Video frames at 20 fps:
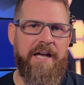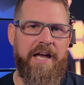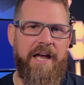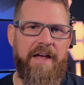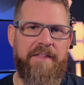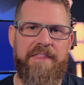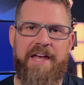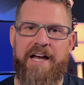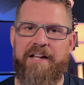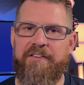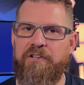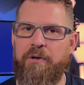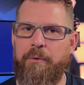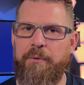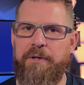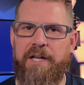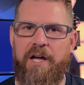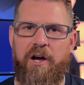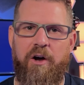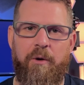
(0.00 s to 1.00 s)
And that's
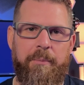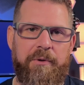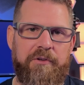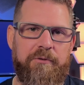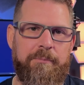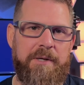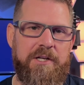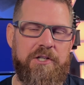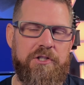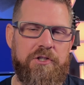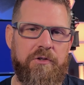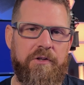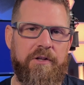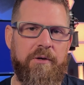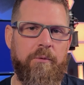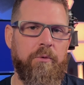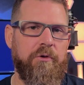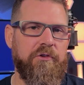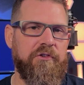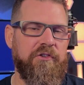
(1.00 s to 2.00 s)
going to help us make sure
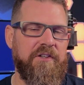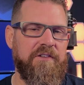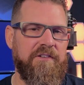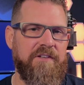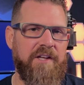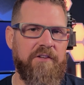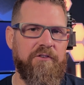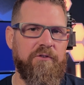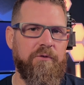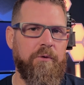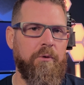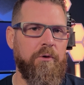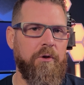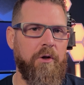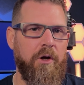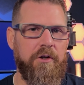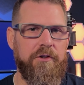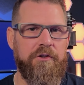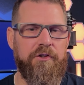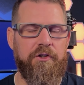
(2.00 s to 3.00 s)
that we're successful
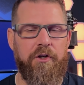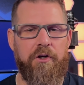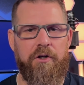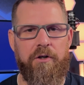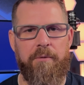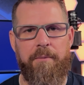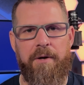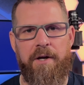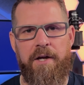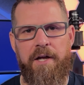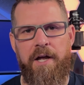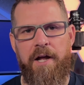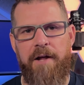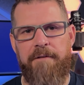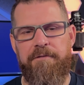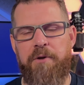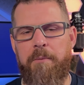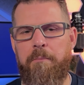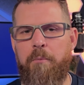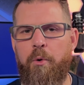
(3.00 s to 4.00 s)
long term.
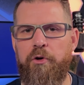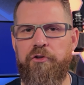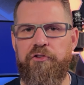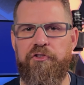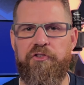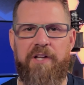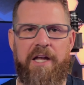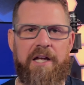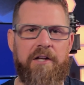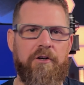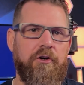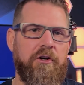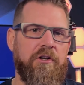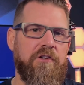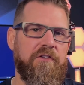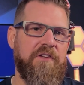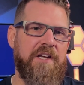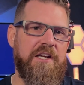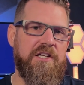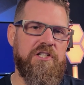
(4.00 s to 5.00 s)
The more
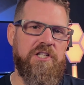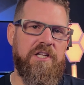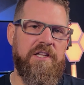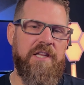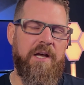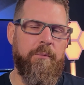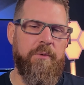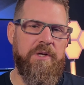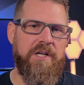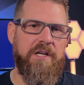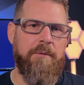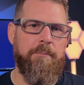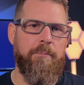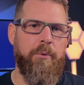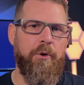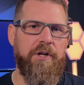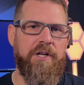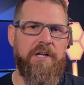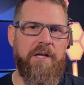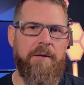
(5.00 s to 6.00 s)
standardization that we can
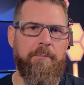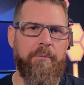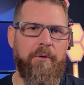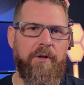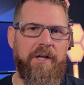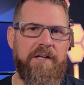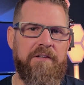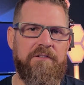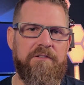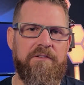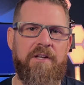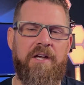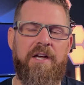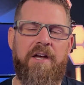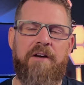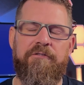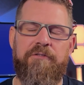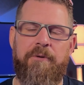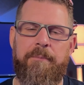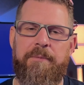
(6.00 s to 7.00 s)
put in place
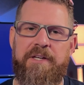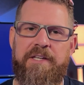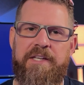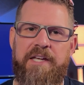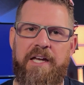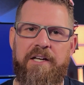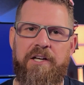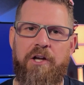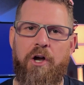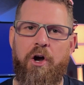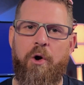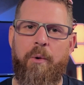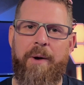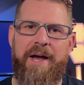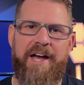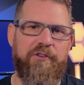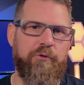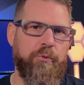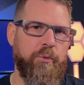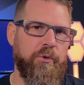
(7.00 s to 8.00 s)
from the get go
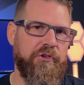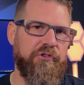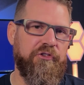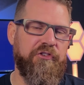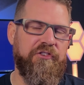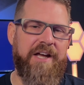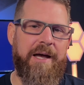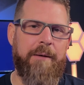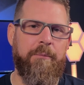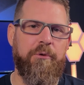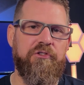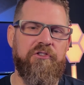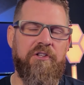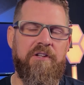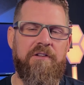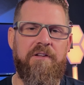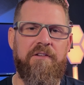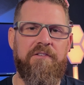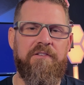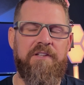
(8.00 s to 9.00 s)
as we're
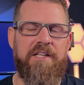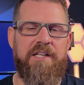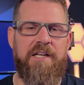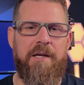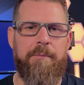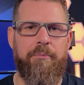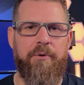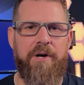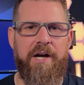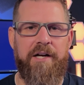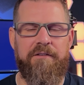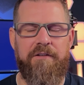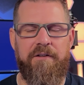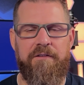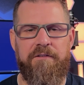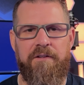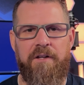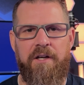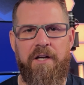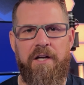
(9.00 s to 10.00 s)
establishing this EA
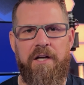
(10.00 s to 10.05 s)
practice